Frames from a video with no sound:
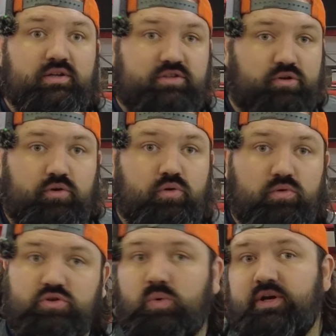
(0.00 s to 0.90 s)
to
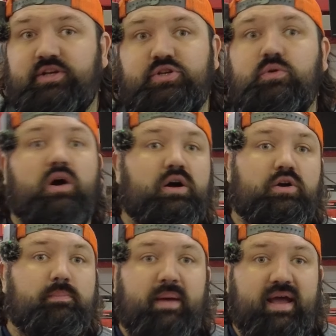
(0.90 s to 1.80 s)

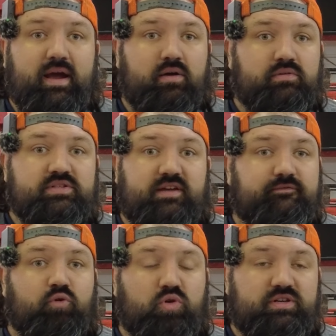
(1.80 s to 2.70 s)
2,200 pounds at
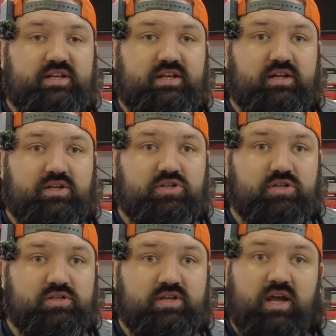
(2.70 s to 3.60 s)
14
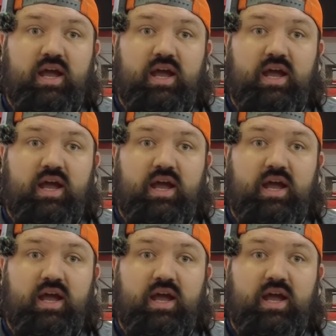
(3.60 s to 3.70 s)
inches